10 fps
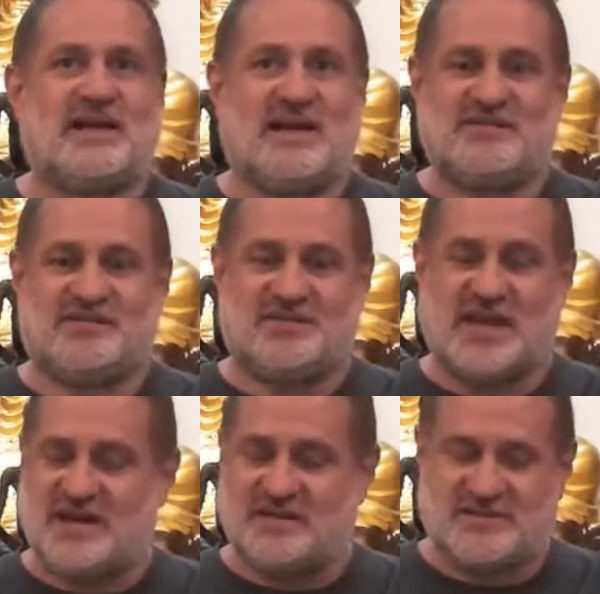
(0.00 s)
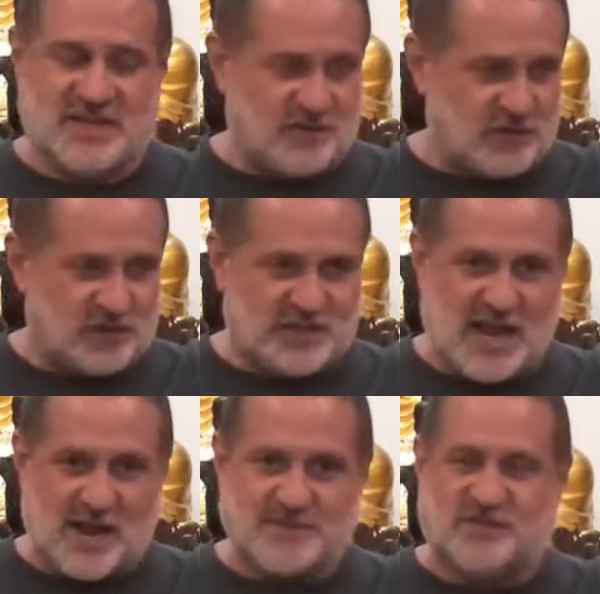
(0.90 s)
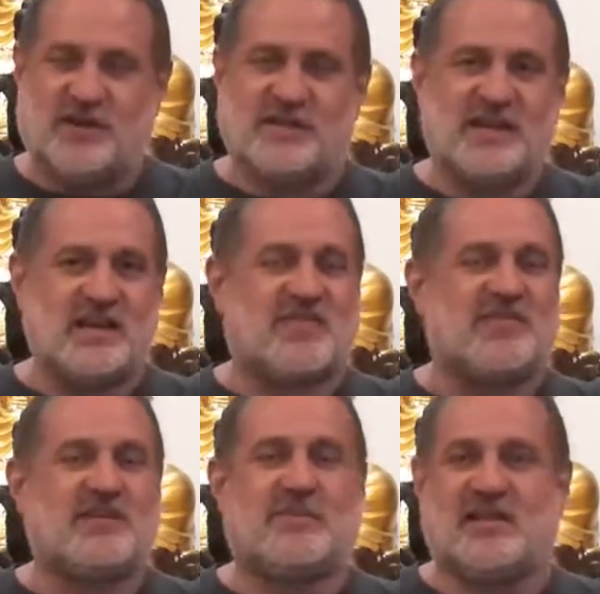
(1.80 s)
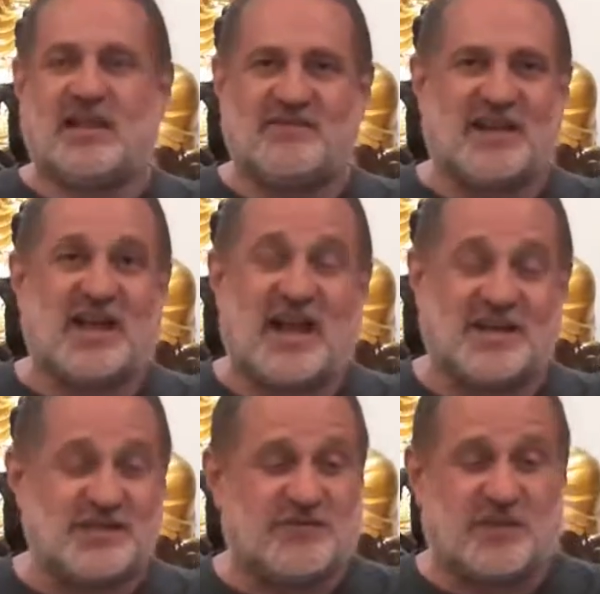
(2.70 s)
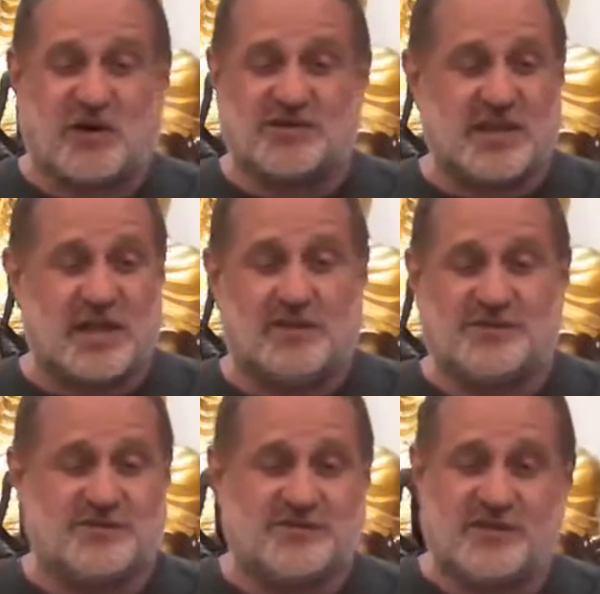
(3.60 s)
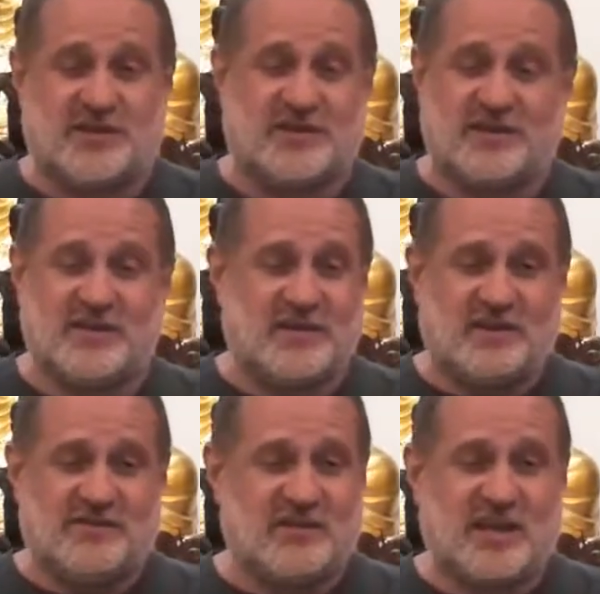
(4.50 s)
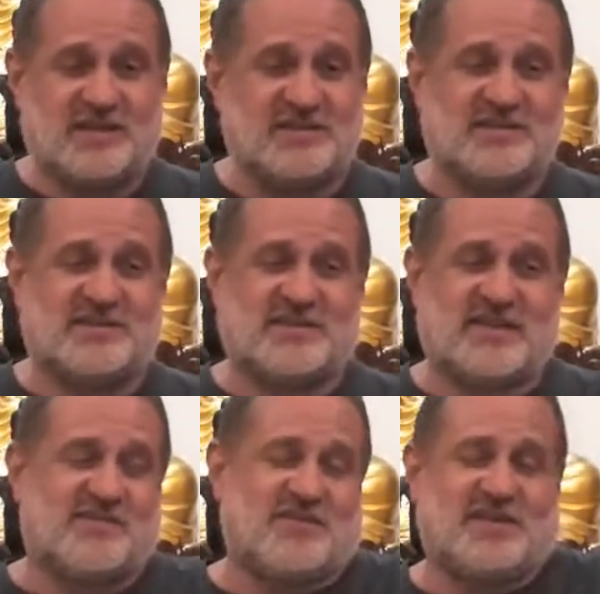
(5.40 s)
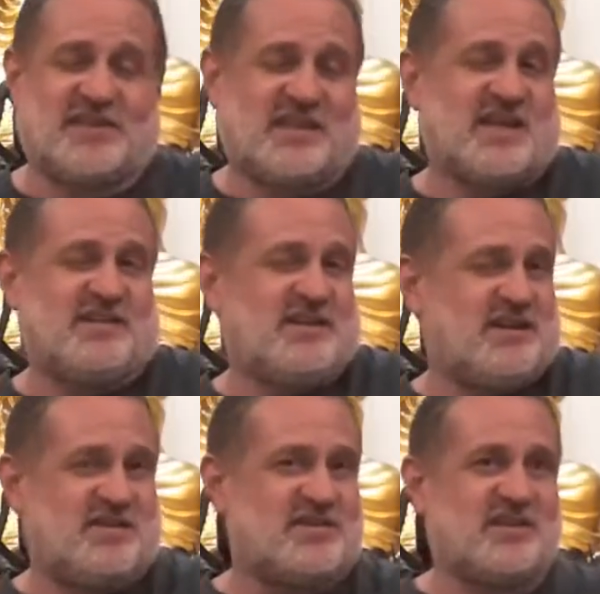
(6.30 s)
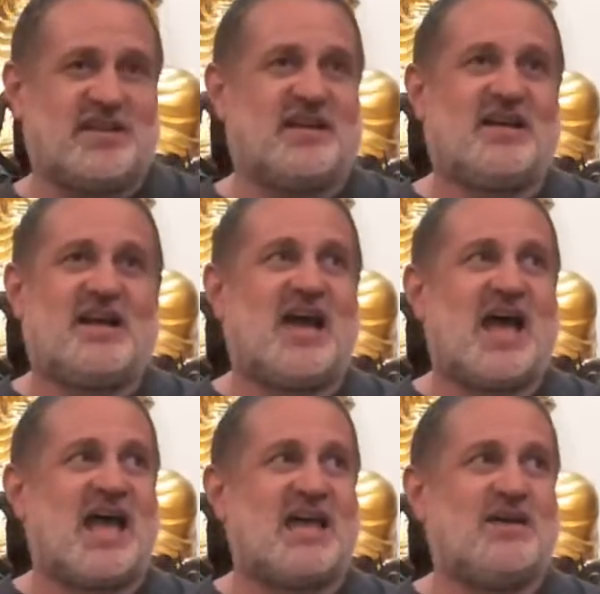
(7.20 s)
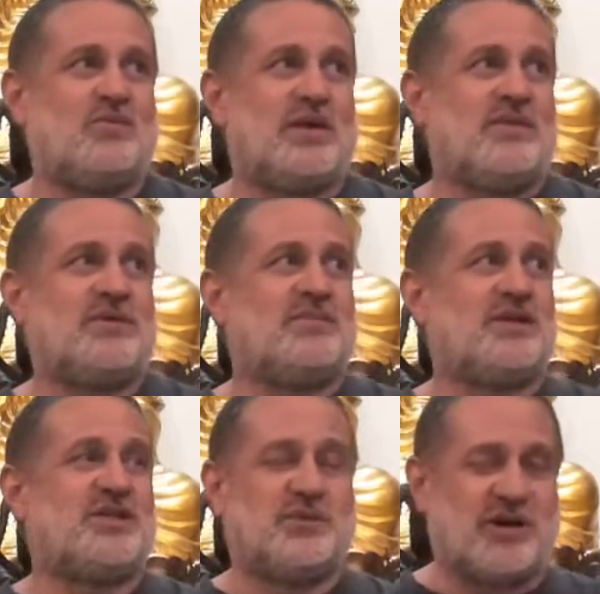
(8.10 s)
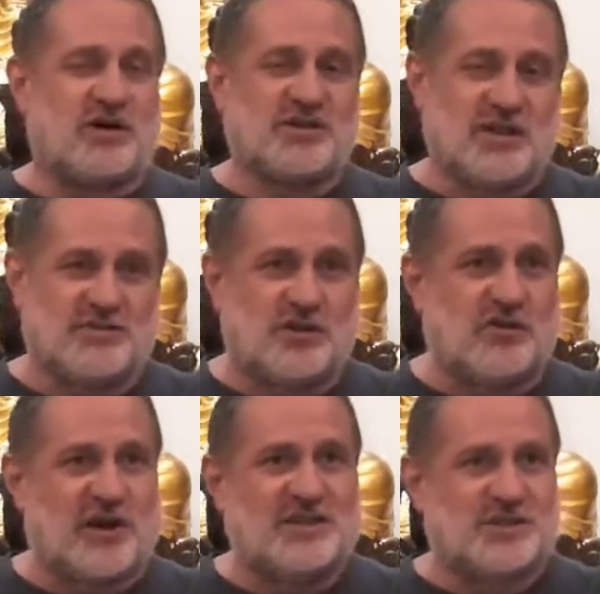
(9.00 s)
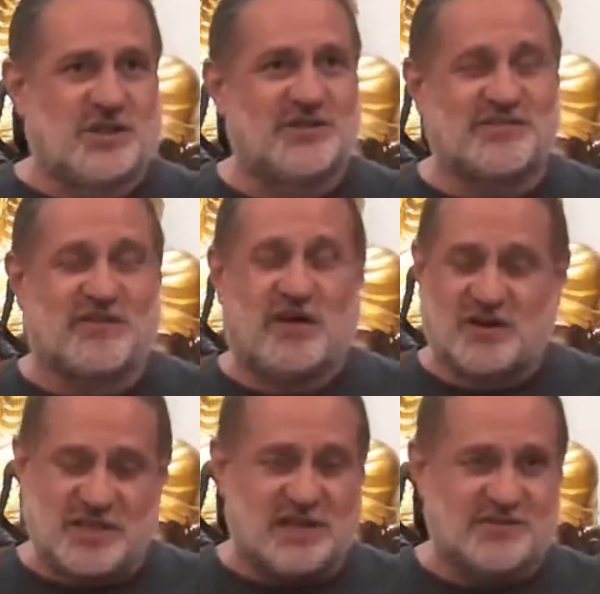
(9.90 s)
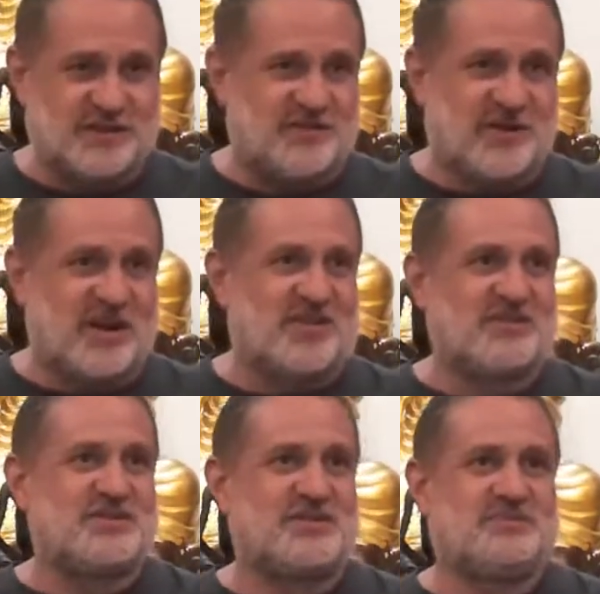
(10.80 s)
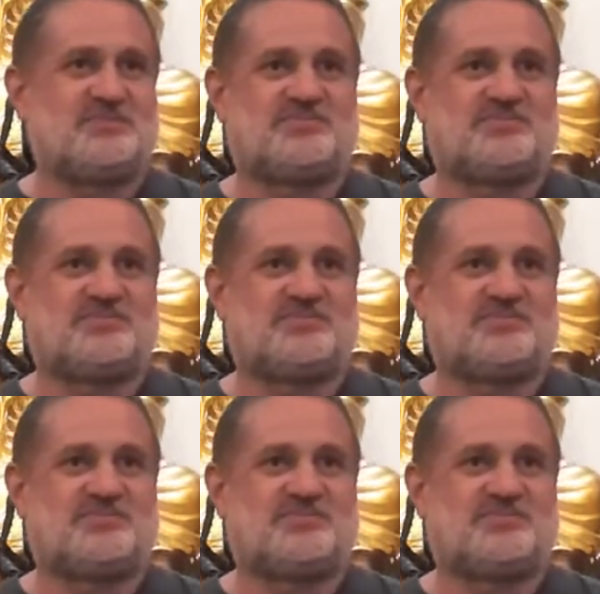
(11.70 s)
I've said it several times. If we did nothing but loving kindness for ourselves for 7 to 10 years, we would be doing ourselves a great service for ourselves and for others.